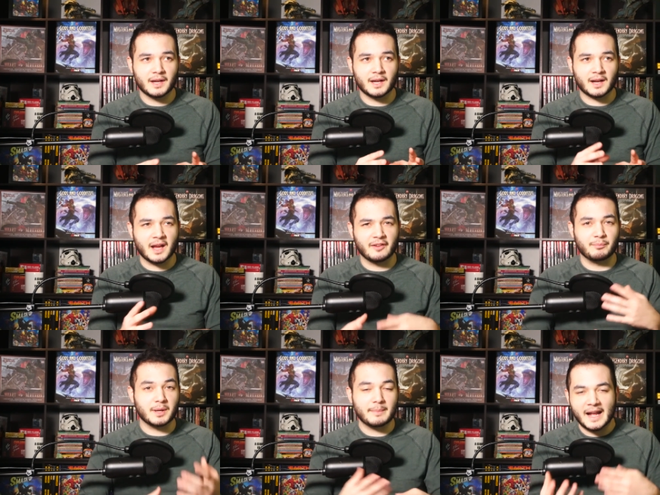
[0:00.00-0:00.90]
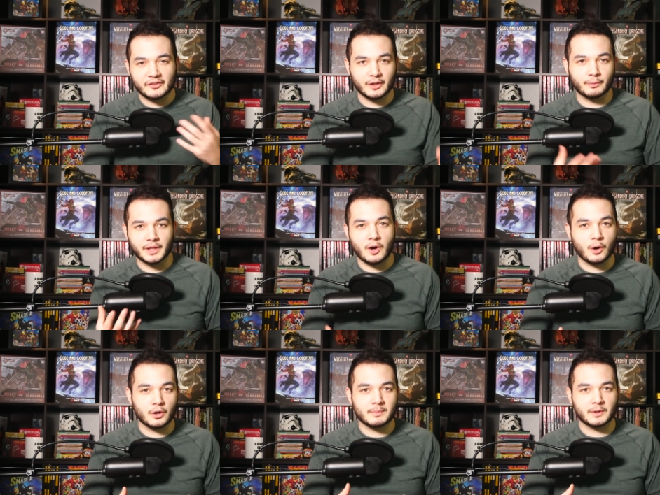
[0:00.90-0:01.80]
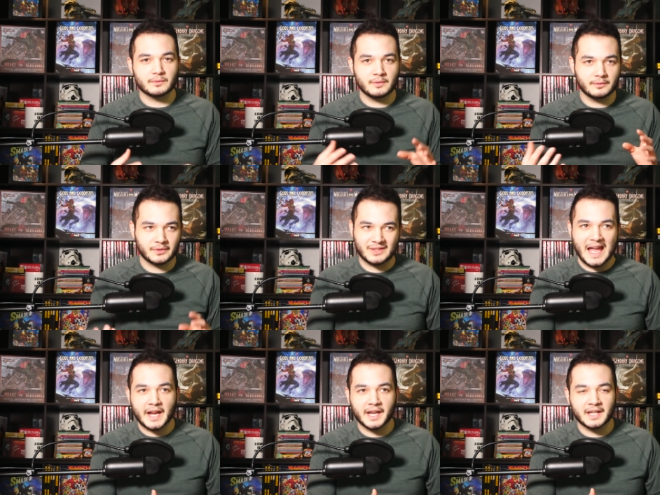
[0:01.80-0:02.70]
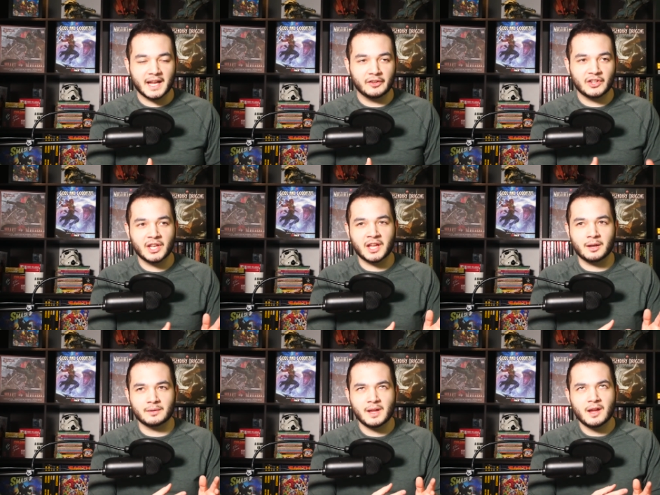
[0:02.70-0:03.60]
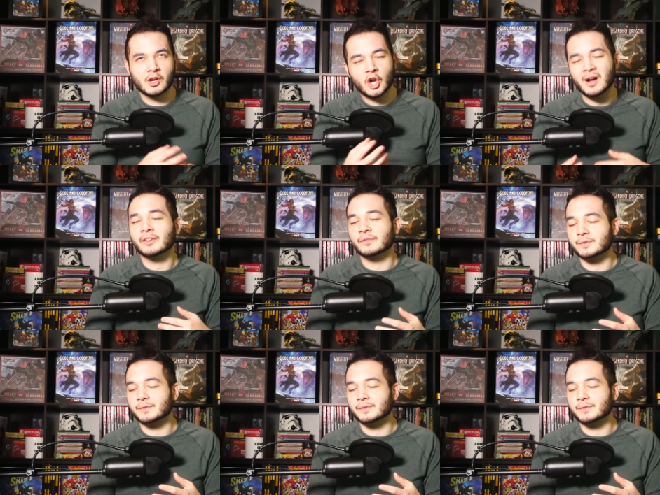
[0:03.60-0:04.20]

uh, kind of min-maxing really hard about stacking into AC, it can cause